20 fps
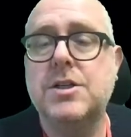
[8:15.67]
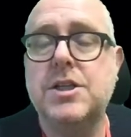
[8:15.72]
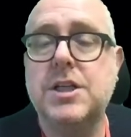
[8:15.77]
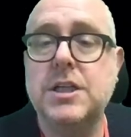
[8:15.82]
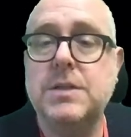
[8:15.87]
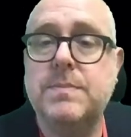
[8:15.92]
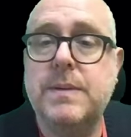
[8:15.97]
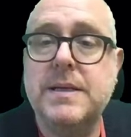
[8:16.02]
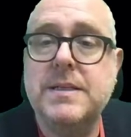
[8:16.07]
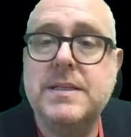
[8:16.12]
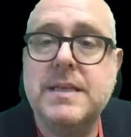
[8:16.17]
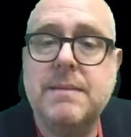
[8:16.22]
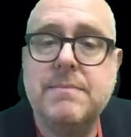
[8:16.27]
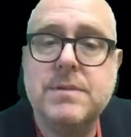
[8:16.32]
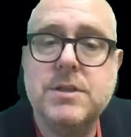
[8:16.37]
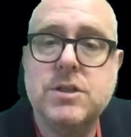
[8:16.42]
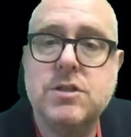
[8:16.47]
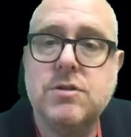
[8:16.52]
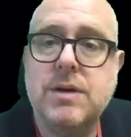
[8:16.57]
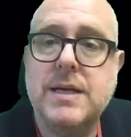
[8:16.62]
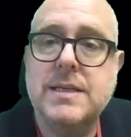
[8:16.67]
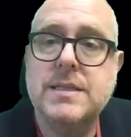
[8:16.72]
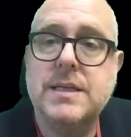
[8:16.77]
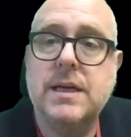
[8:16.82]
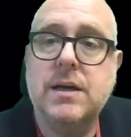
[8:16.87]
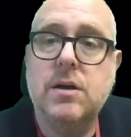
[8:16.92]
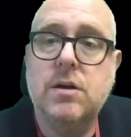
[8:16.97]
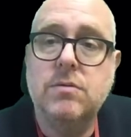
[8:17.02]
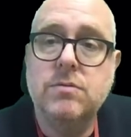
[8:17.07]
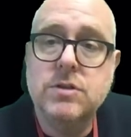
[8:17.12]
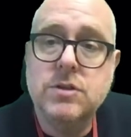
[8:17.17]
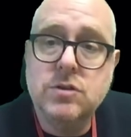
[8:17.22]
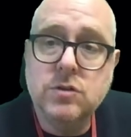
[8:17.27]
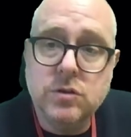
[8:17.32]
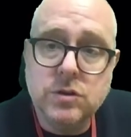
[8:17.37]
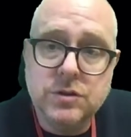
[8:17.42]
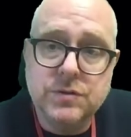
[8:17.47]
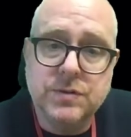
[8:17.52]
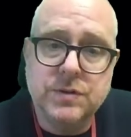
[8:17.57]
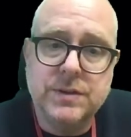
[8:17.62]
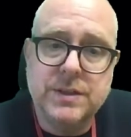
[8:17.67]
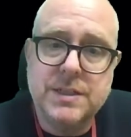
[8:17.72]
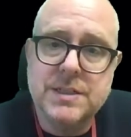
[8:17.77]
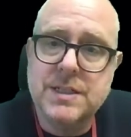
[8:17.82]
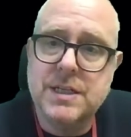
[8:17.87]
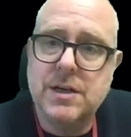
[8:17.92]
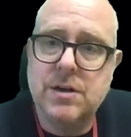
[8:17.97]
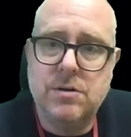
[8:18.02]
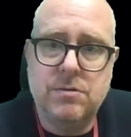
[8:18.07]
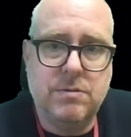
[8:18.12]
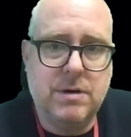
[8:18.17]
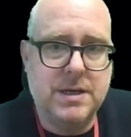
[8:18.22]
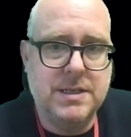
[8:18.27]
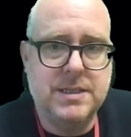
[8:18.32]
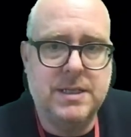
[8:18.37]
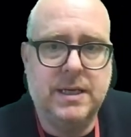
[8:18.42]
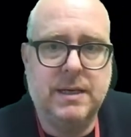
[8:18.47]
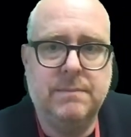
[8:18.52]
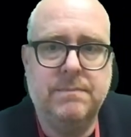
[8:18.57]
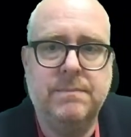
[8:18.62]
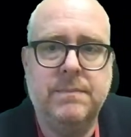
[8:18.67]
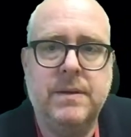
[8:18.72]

she's been demonstrating her resourcefulness in her writing.